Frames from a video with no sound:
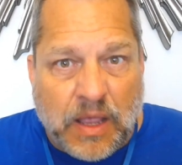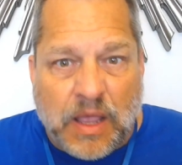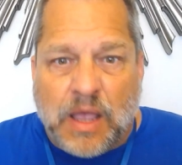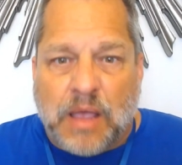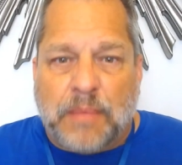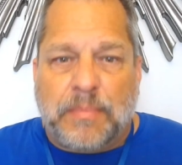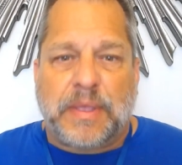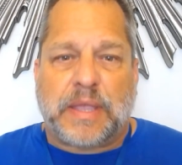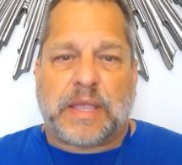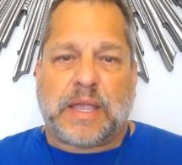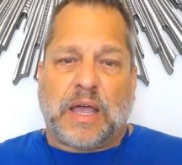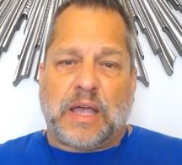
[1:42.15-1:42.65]

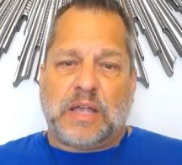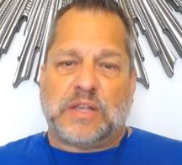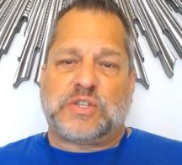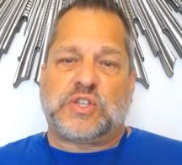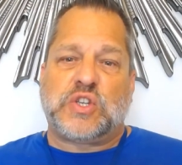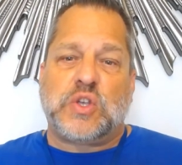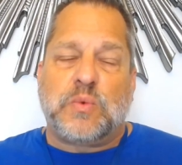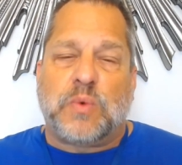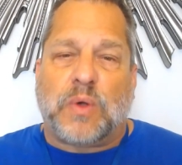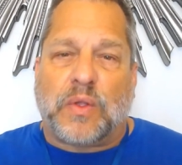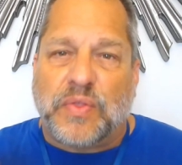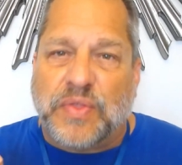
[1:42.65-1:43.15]
Because you
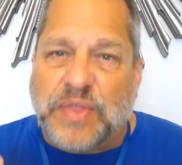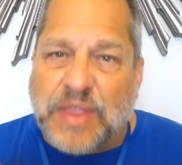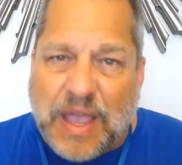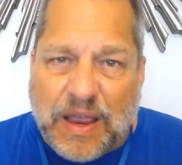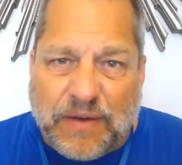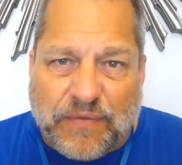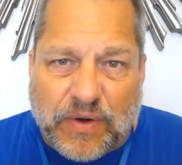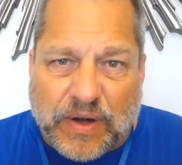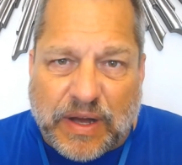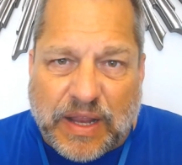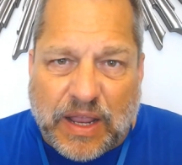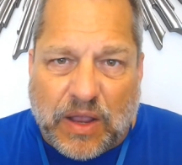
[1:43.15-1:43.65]
will
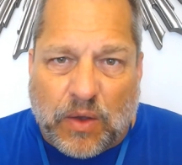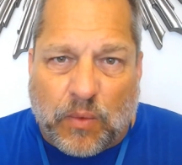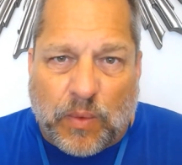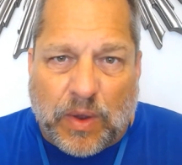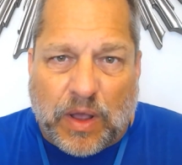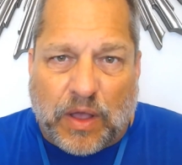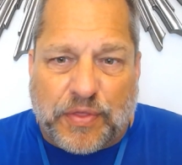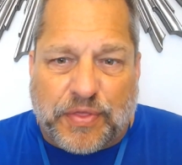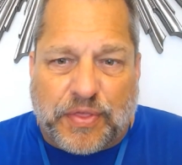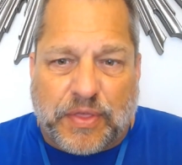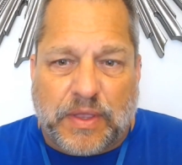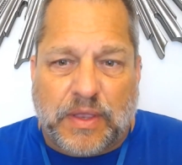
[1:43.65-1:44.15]
never get
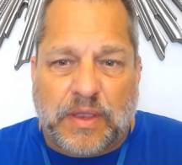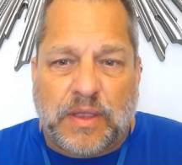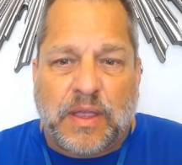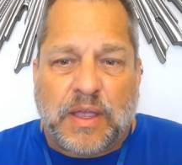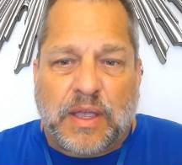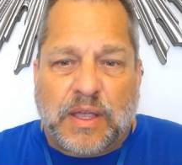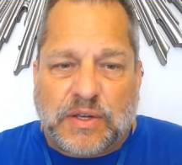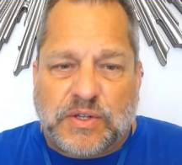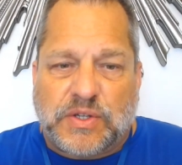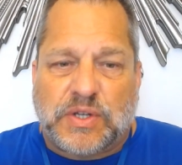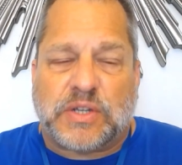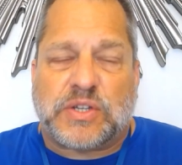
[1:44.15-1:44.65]
wealthy
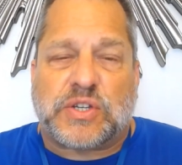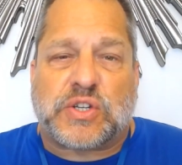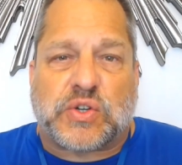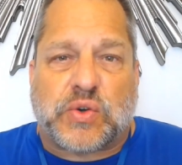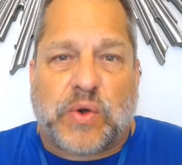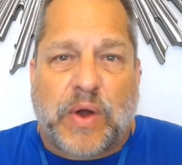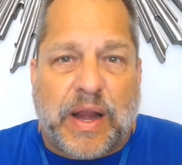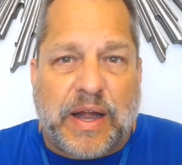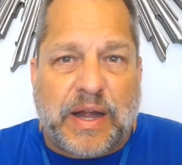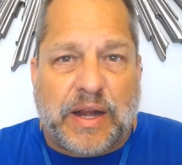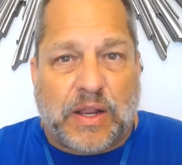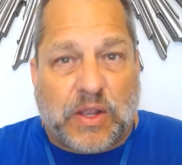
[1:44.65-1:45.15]
just
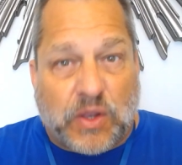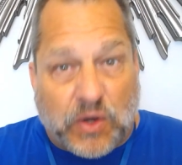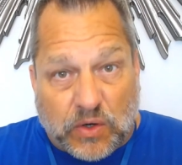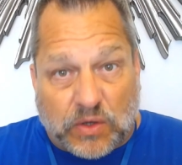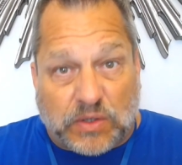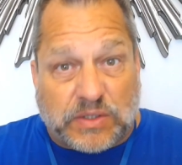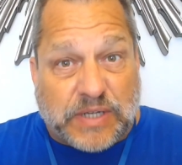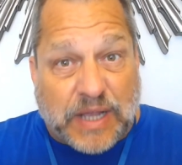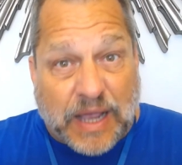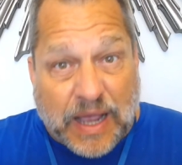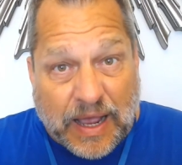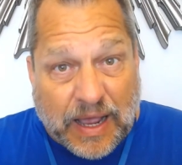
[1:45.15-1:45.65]
trading your
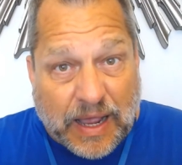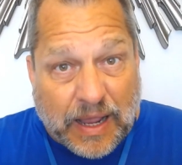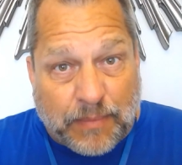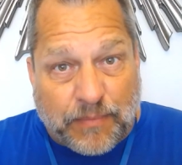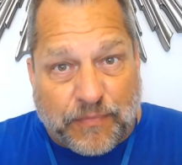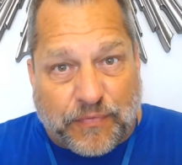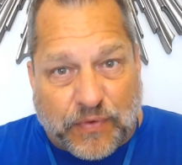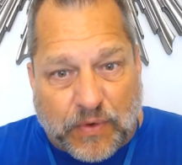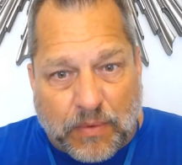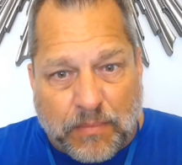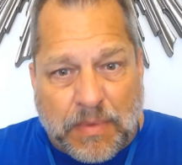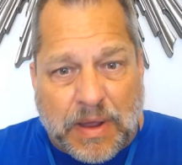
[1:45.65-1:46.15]
time
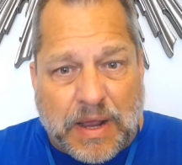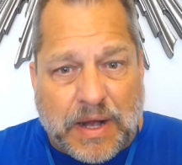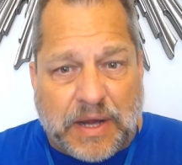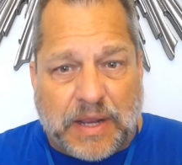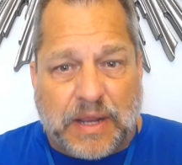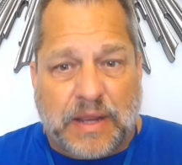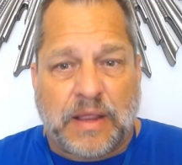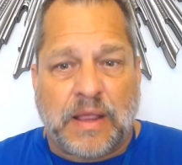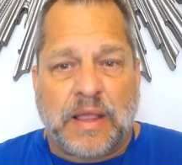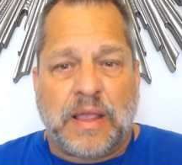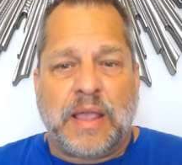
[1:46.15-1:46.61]
for money.